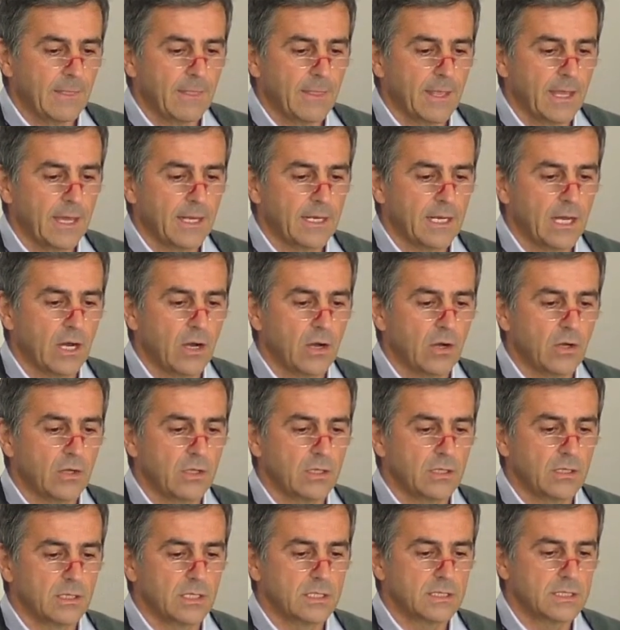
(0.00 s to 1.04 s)
And now
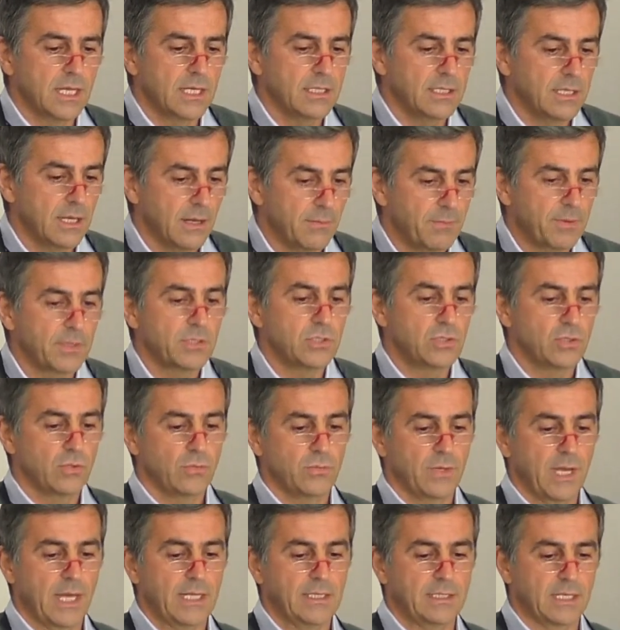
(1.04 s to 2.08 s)
there's like, I presume,
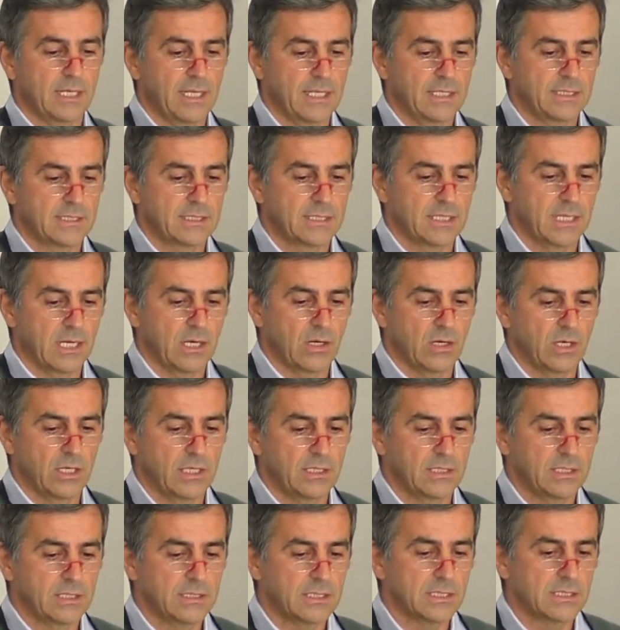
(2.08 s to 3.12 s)
have the lens now,
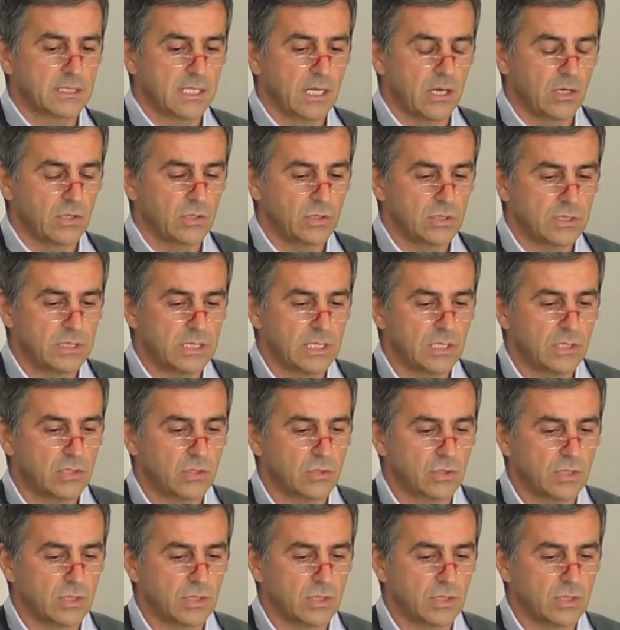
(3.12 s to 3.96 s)
and this is how you see through